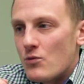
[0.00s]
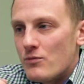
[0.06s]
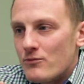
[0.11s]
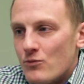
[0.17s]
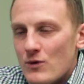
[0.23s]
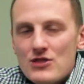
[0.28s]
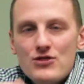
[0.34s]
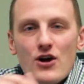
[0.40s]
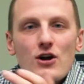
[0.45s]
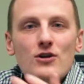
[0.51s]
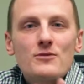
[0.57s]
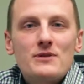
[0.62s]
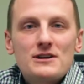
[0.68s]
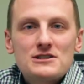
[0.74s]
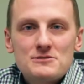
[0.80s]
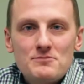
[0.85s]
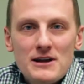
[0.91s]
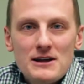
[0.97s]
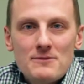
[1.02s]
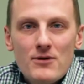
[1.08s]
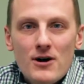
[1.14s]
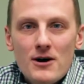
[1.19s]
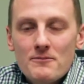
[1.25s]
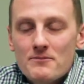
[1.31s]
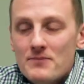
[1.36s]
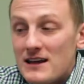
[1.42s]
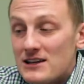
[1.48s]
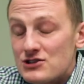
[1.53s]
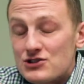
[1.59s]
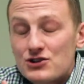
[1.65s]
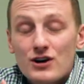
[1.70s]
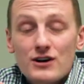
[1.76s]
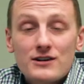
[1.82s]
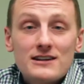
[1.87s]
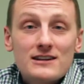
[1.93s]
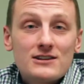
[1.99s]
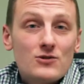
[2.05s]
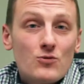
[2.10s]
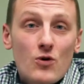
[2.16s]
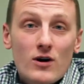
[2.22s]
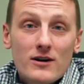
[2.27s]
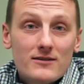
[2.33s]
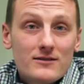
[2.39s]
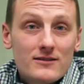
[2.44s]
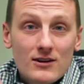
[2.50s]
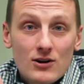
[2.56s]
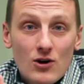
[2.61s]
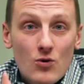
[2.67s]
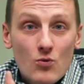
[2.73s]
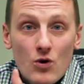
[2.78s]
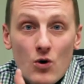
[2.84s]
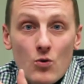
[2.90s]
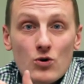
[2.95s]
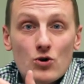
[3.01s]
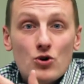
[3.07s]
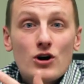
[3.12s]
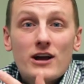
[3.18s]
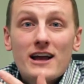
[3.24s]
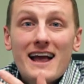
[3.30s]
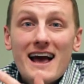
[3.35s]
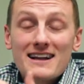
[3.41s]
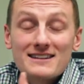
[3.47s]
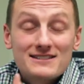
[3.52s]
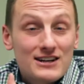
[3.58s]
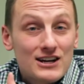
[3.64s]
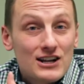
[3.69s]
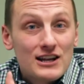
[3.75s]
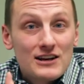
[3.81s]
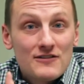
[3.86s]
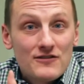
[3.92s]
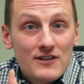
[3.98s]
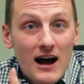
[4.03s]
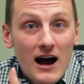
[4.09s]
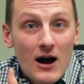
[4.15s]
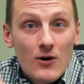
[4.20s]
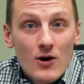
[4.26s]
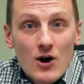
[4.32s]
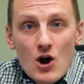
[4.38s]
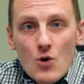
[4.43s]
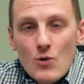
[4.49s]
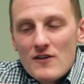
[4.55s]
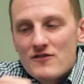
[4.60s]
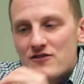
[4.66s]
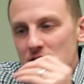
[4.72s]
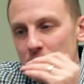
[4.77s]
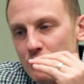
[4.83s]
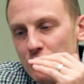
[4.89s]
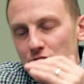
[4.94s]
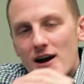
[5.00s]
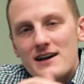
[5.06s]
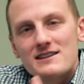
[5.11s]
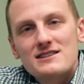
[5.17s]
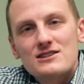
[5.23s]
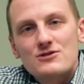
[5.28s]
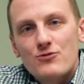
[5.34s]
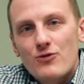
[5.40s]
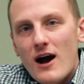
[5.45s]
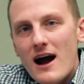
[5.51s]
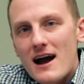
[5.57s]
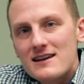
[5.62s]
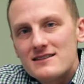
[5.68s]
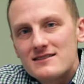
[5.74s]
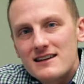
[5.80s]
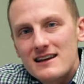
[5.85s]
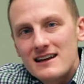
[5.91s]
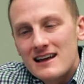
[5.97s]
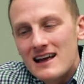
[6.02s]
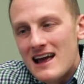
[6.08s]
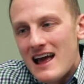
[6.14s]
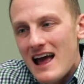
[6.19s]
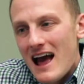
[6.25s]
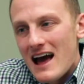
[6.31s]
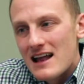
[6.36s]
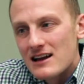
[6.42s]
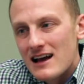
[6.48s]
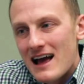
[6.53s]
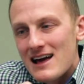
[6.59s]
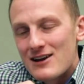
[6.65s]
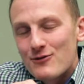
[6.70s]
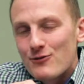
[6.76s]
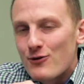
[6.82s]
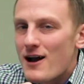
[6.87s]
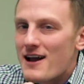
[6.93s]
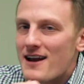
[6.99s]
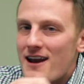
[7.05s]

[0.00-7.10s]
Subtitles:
We thought it'd be a speed bump. It turned into what we're looking at as a cliff now. We've seen prices rising at a rate